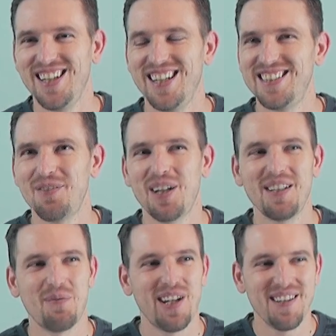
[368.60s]
Let's see what
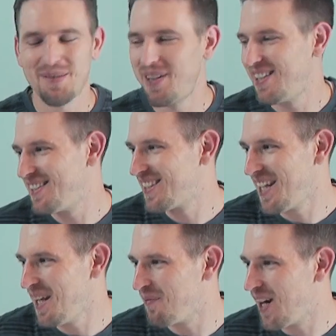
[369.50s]
else about this
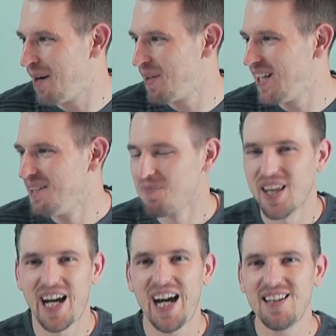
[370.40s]
game. I mean,
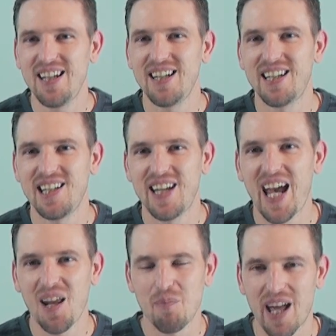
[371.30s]
I like
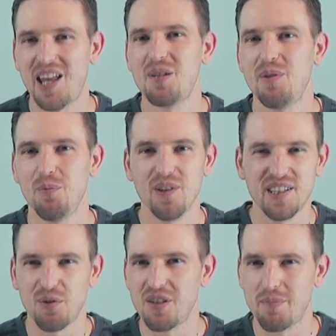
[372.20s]
hand management,
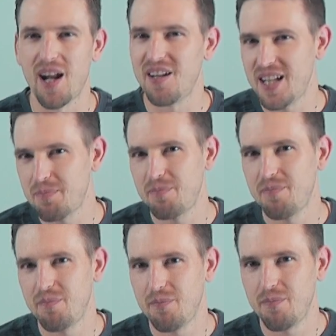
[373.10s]
resource management.
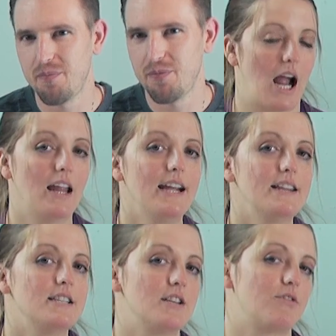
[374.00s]
I
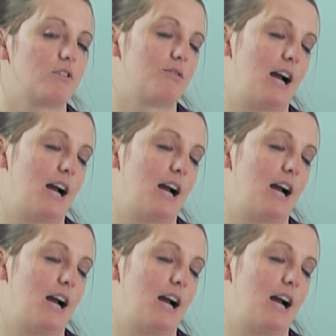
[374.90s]
like the different